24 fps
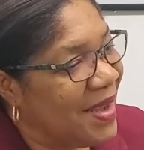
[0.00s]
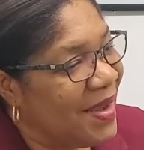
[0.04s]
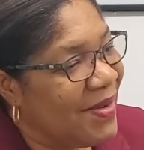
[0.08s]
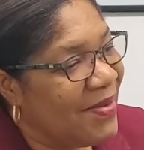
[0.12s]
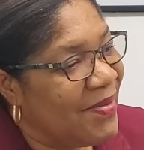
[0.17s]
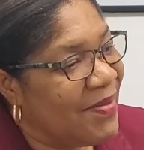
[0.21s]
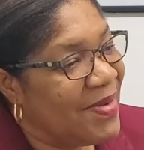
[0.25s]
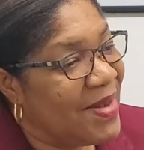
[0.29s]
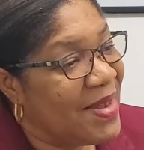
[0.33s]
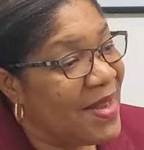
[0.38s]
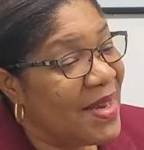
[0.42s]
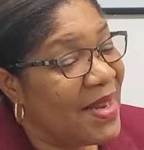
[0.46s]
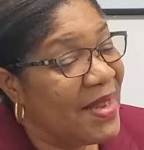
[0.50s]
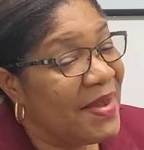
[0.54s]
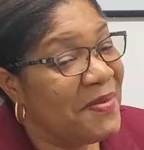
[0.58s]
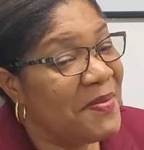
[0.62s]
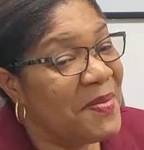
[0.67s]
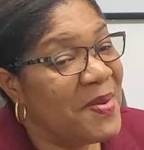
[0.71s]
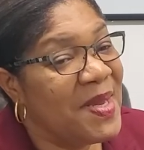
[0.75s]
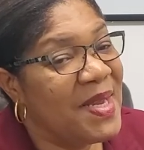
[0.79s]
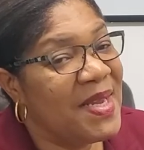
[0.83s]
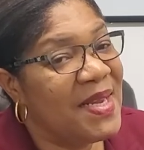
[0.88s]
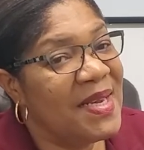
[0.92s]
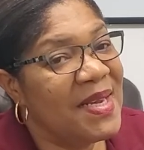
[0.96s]
Well, I
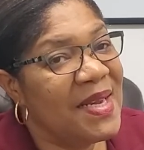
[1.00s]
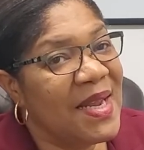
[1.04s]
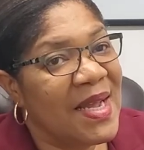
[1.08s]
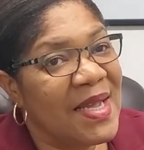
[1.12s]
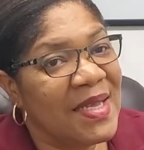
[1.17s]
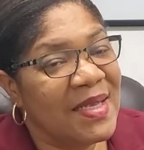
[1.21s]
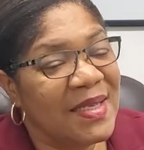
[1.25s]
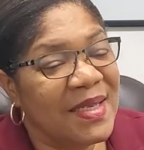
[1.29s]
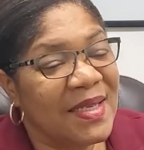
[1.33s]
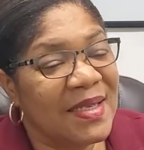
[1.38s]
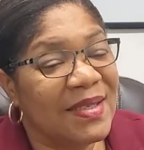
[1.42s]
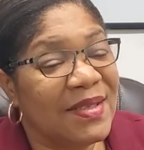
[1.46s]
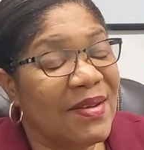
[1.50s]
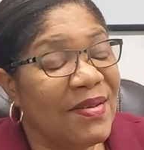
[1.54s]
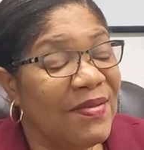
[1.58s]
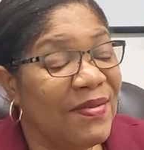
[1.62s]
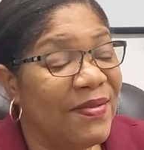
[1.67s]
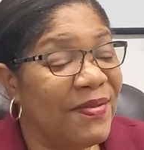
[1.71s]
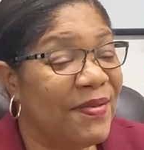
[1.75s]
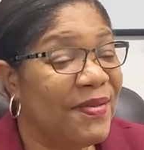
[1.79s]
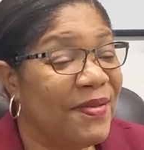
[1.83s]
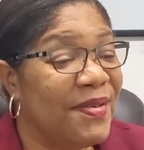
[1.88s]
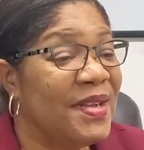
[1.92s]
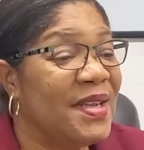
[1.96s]
mean, that's a
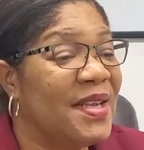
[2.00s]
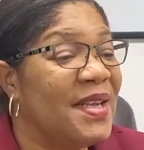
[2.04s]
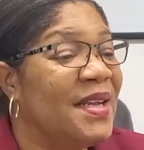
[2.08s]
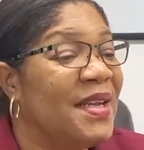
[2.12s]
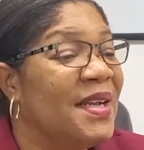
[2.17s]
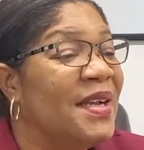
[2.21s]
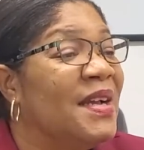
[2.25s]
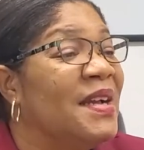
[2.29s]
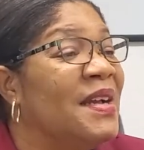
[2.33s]
tough one,